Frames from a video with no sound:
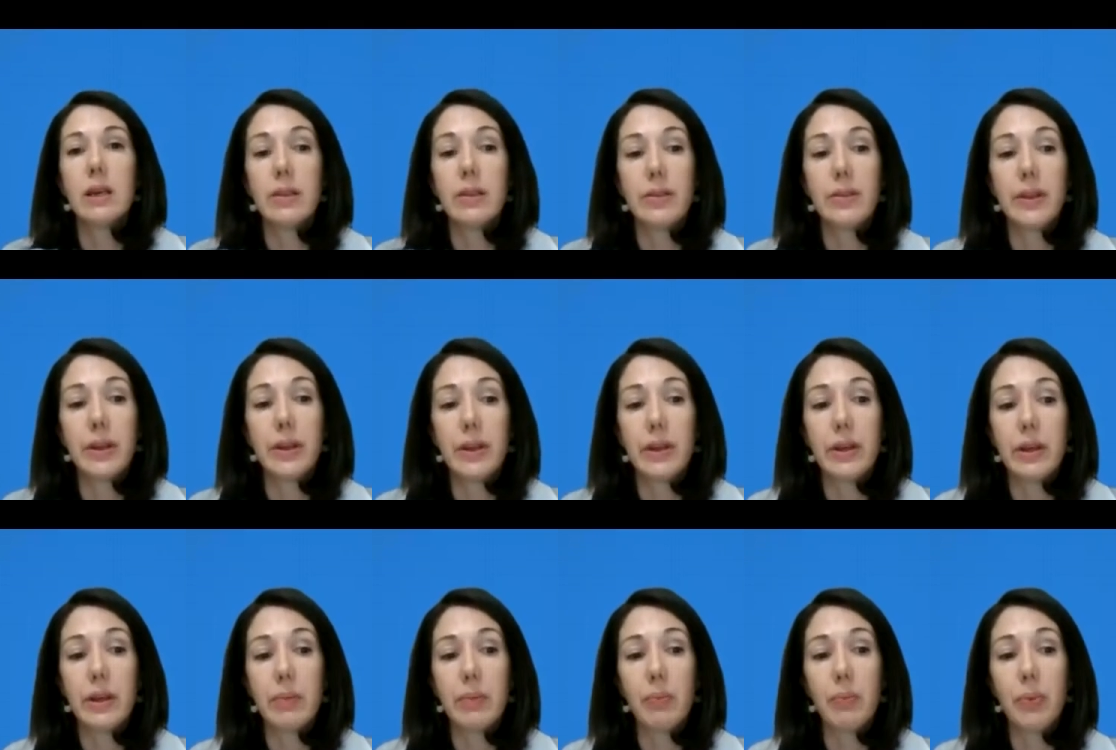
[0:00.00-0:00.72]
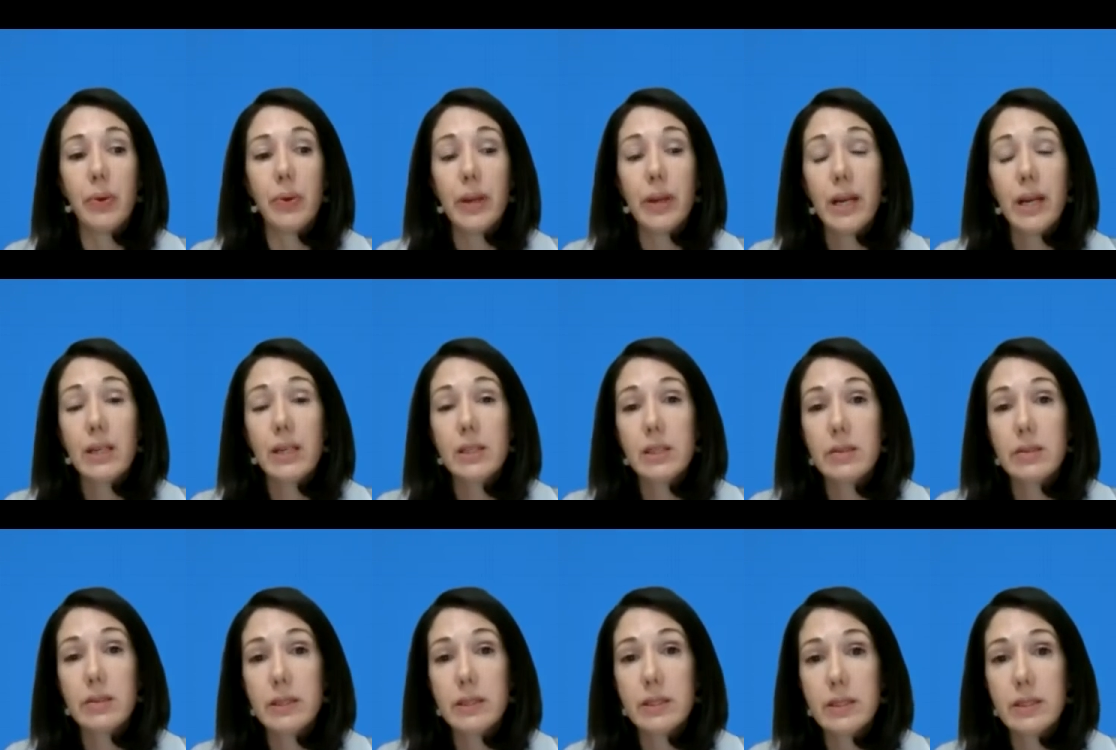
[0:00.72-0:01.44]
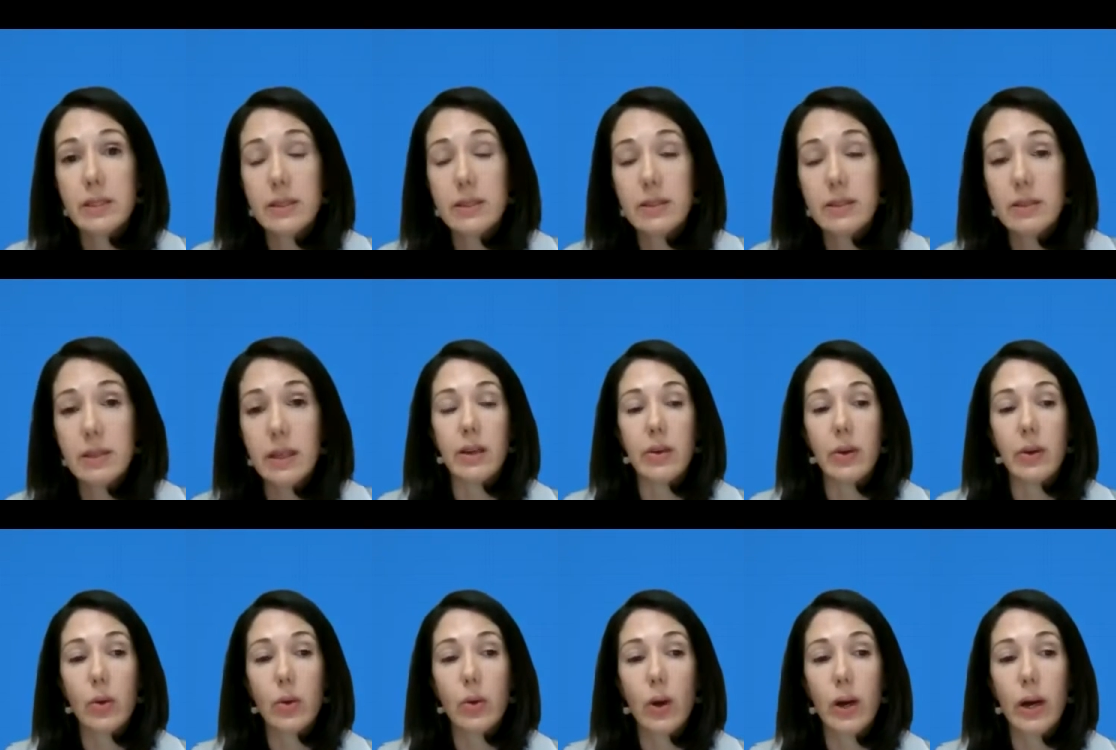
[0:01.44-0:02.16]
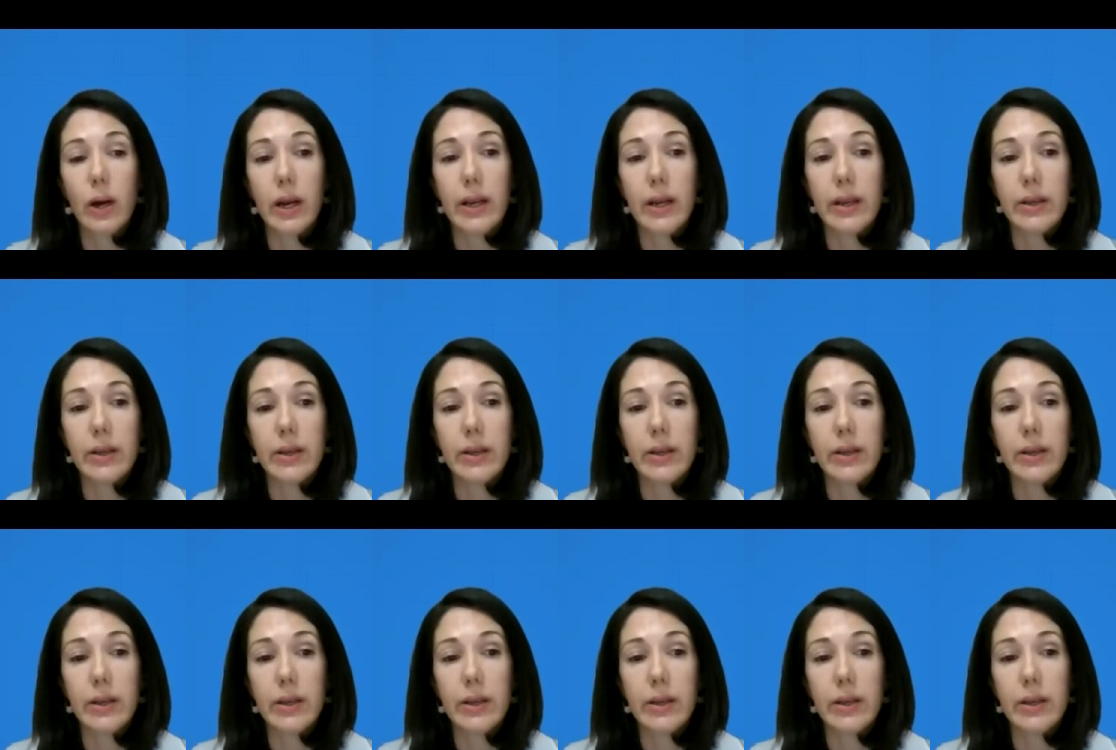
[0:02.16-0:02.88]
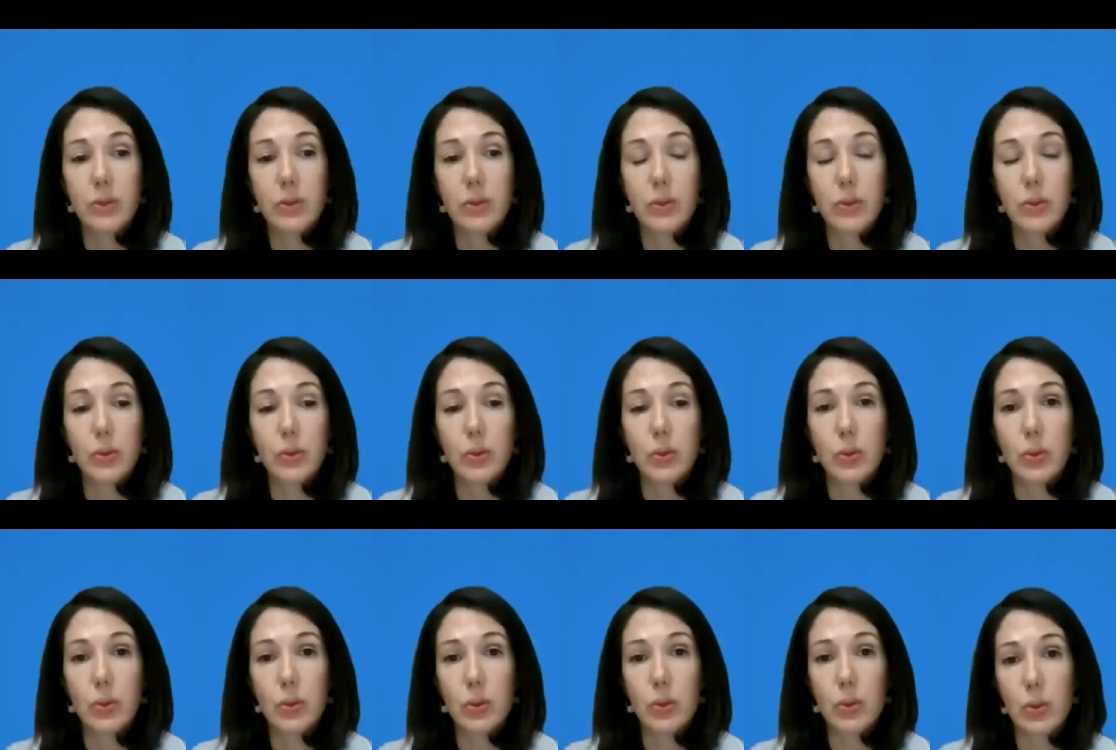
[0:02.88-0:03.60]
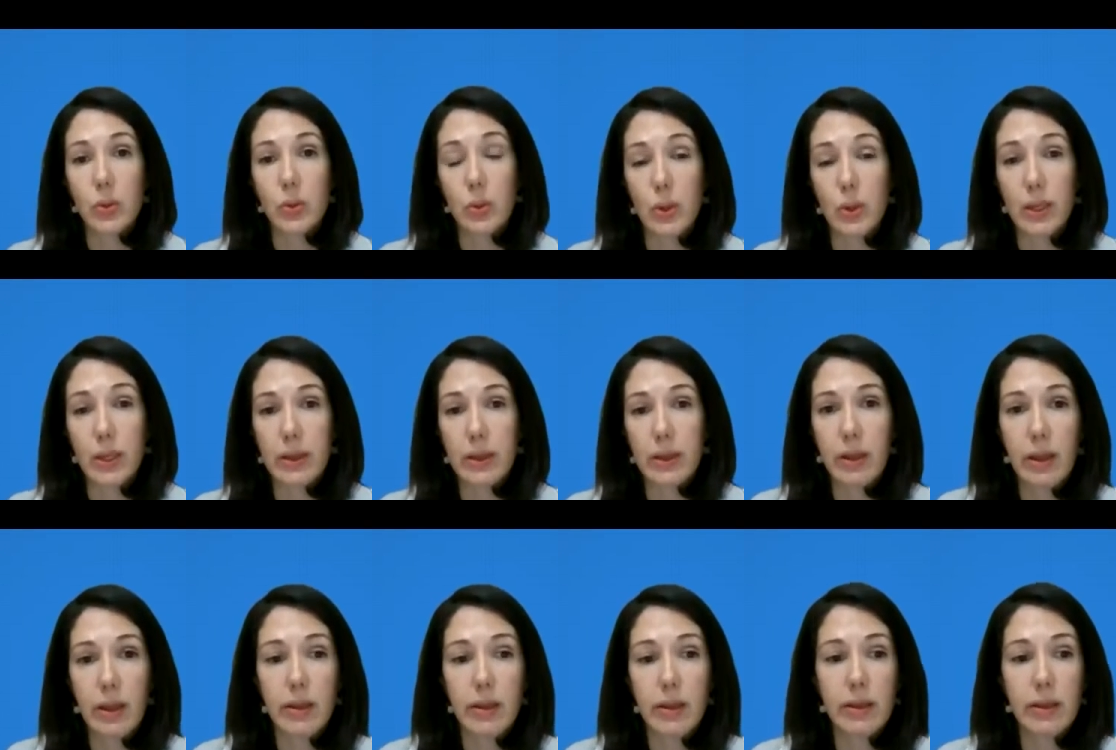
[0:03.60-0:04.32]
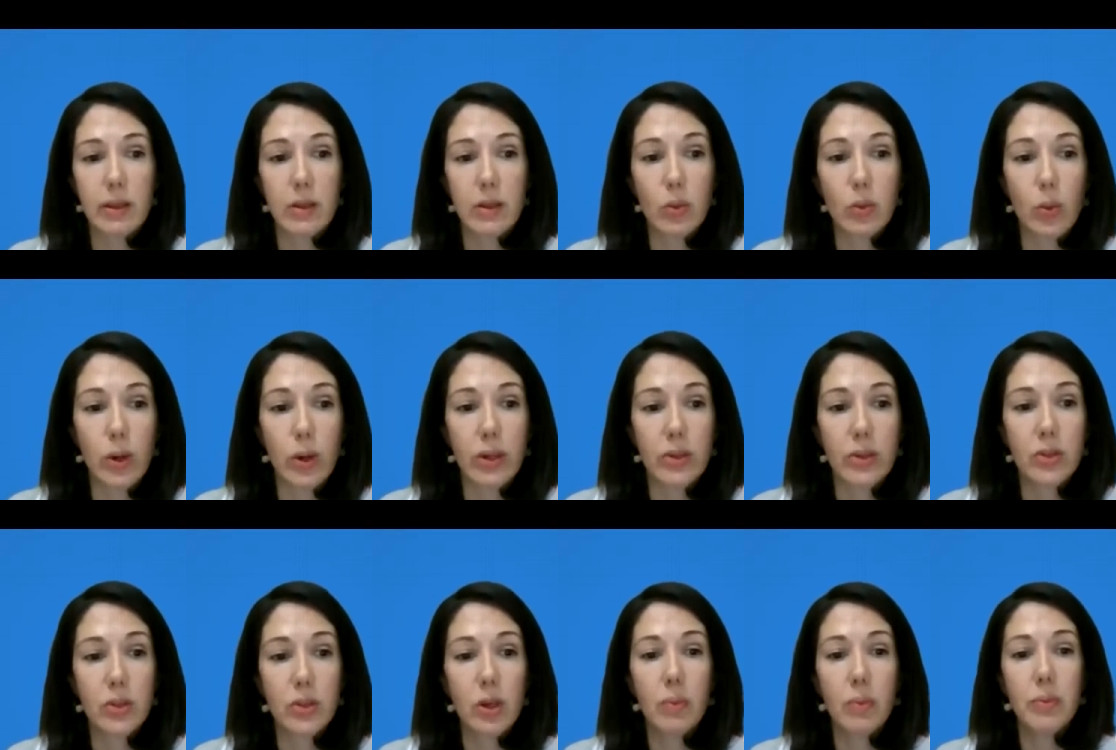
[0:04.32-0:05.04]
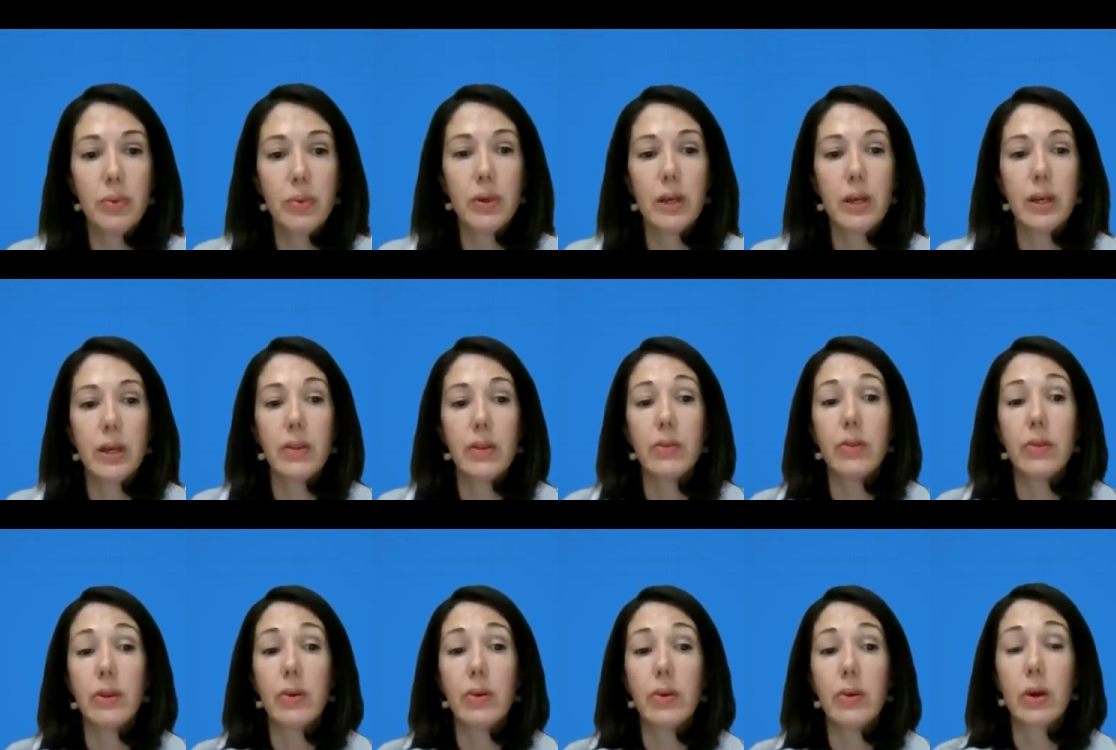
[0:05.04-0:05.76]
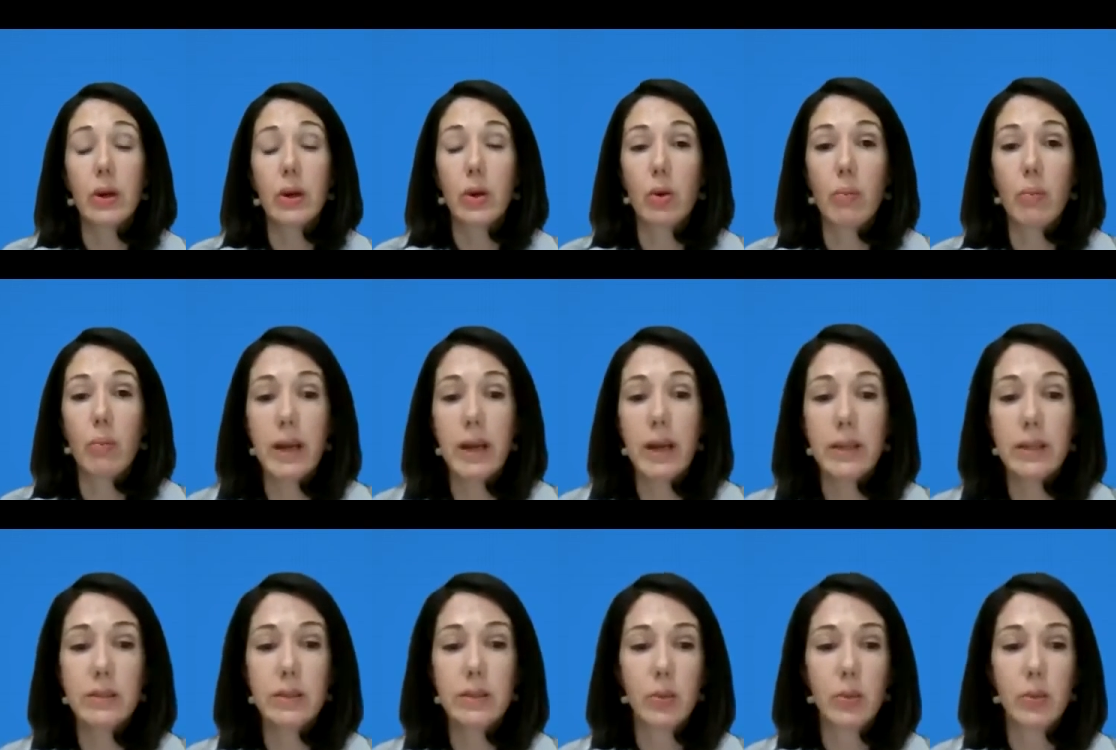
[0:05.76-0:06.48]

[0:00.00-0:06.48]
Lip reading: the pre-activities required to attend this workshop, the recommended